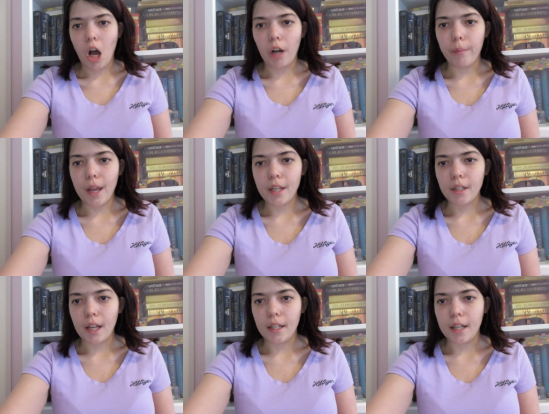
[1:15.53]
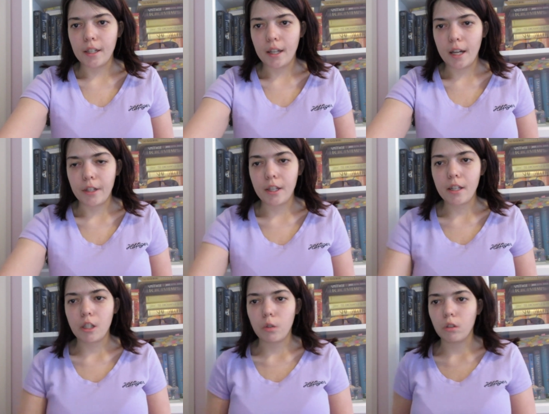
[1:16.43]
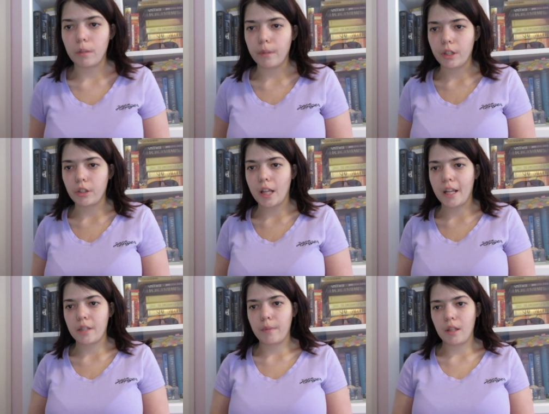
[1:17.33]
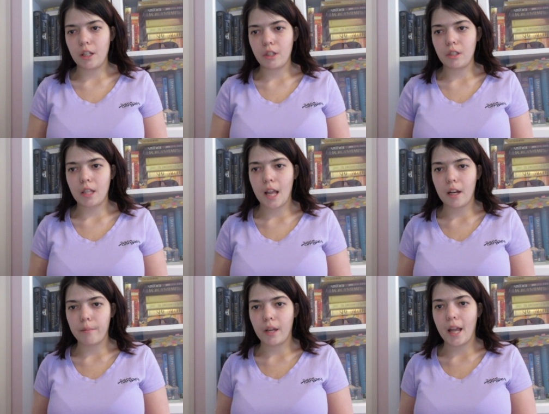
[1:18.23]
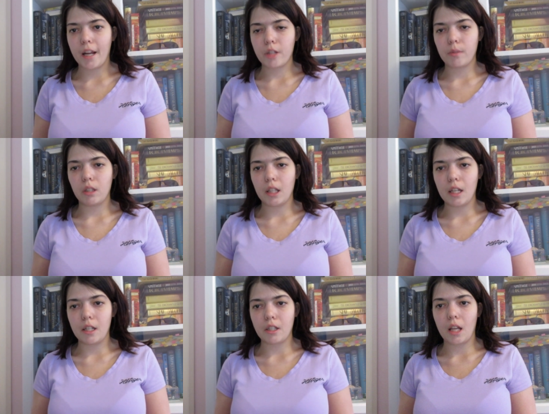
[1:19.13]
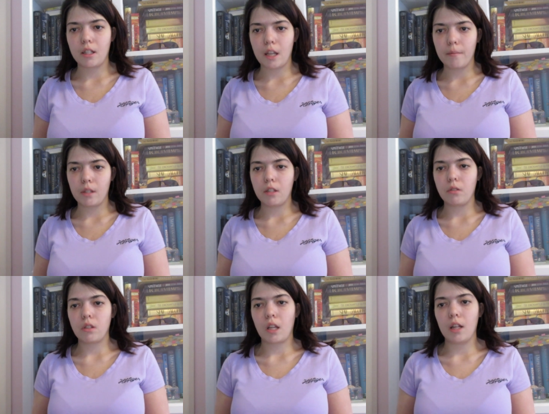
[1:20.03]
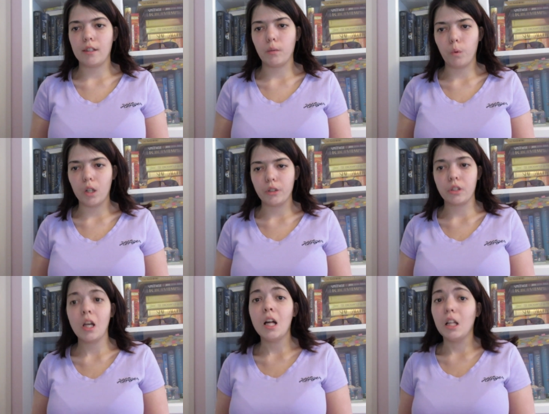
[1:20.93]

On May 10, 1996, two commercial expeditions headed by expert leaders attempted to scale the world's